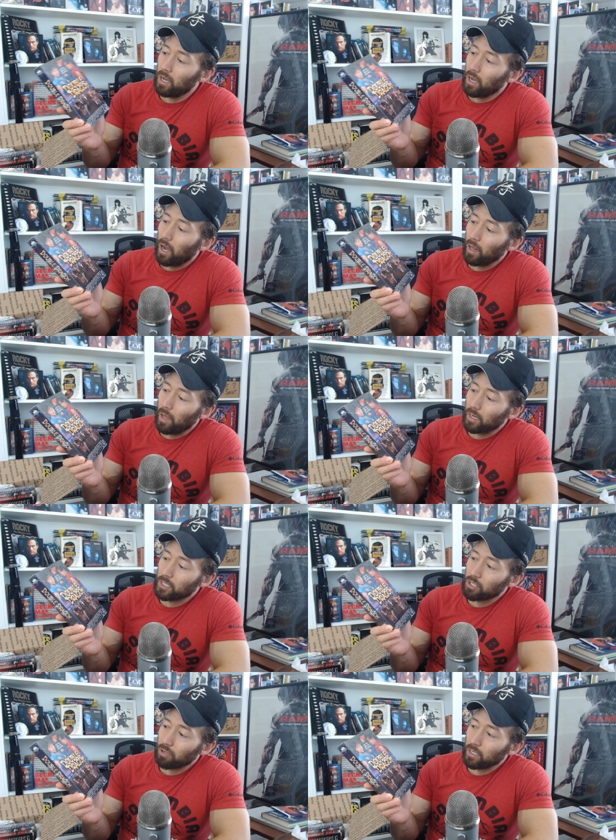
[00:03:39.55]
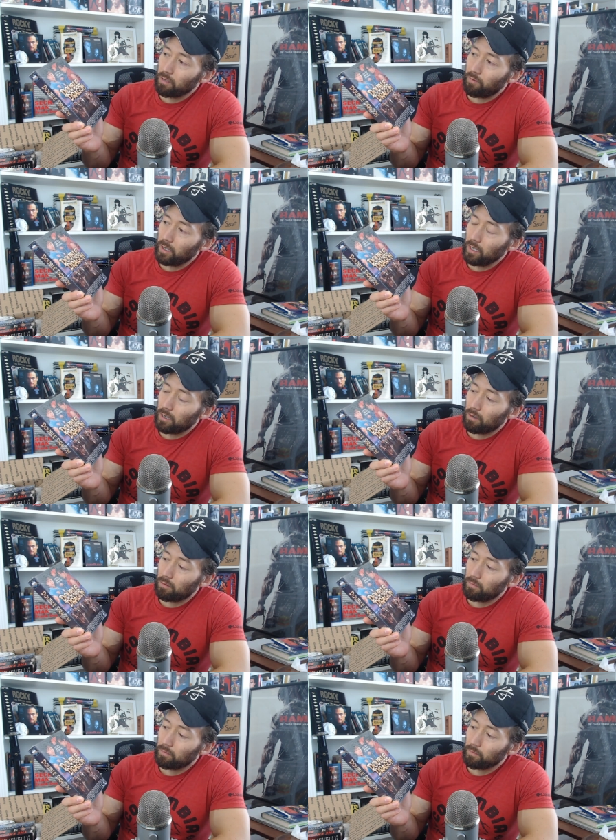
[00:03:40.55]
a lot of
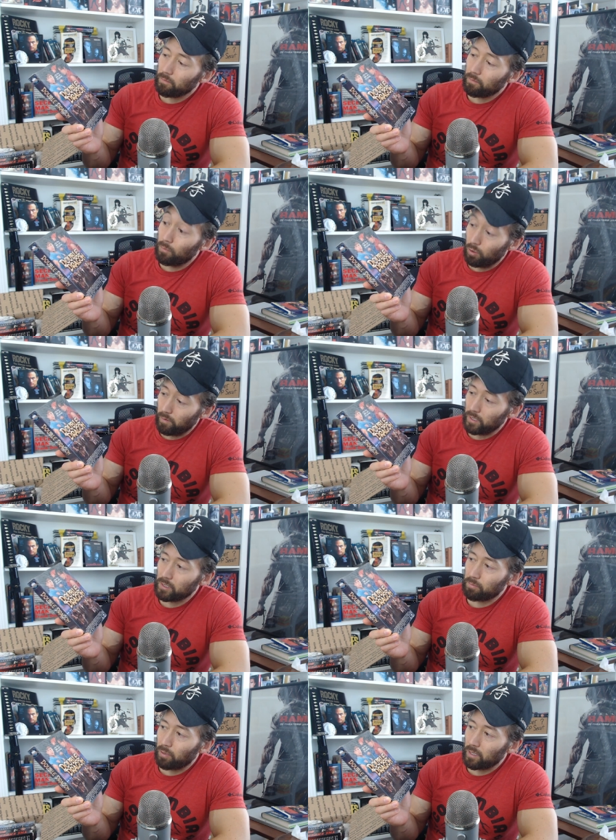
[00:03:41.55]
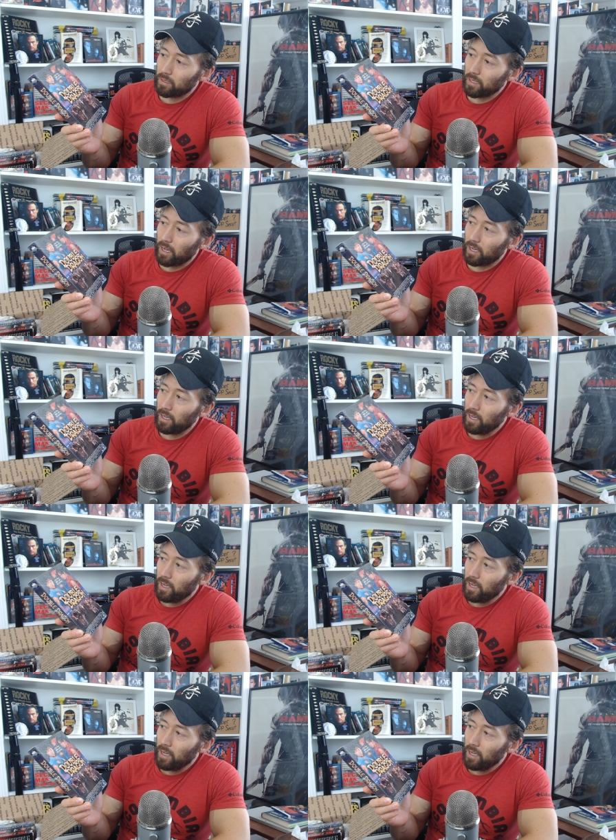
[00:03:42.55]
straight-to-video movies, but uh,